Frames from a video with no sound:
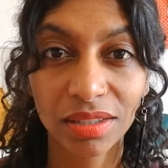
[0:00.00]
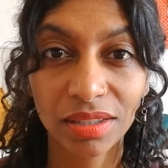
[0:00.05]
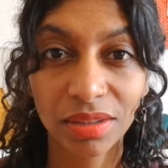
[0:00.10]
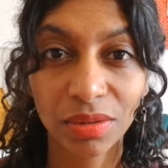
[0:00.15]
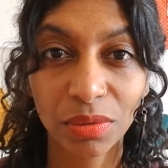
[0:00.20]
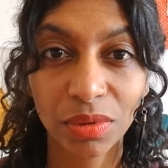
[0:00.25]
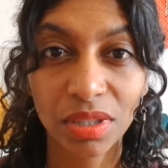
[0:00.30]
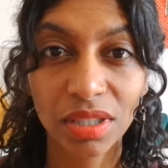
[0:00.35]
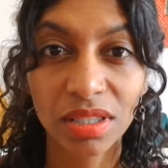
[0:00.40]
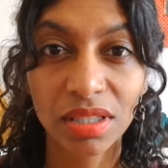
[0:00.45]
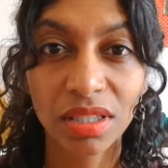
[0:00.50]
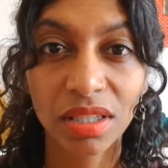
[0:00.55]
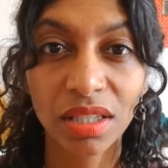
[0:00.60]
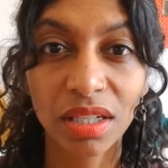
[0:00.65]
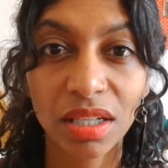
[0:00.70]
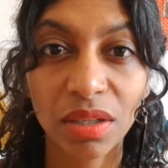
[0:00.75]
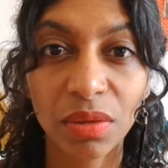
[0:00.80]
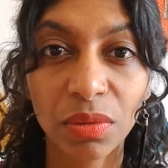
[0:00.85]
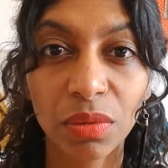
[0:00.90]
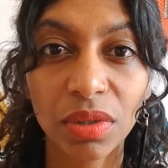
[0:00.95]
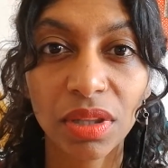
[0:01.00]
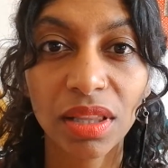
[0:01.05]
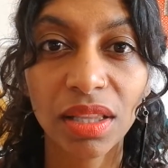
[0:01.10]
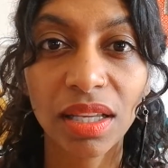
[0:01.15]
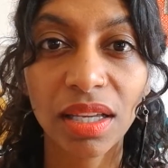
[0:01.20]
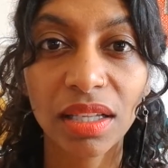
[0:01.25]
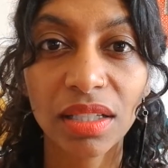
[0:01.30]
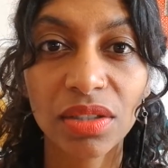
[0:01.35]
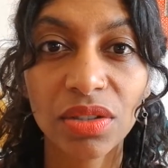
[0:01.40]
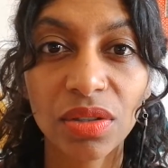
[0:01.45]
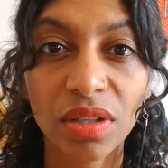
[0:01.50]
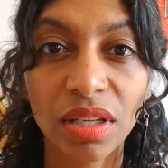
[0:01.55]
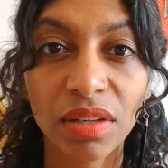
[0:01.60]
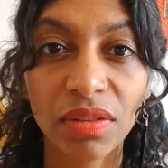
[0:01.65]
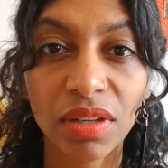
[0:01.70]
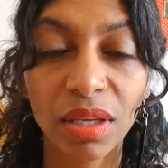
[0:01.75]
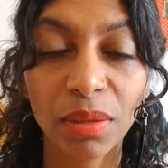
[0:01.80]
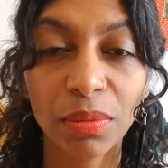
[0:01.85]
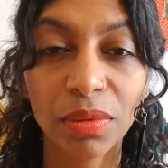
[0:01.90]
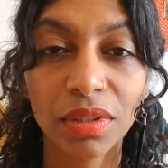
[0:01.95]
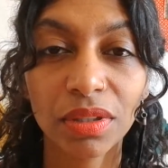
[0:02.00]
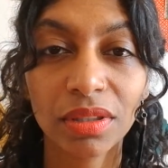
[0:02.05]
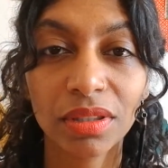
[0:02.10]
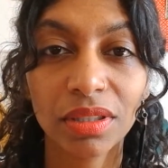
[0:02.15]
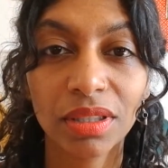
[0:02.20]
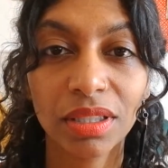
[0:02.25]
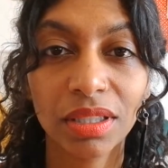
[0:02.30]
What is it that I would like to have happen?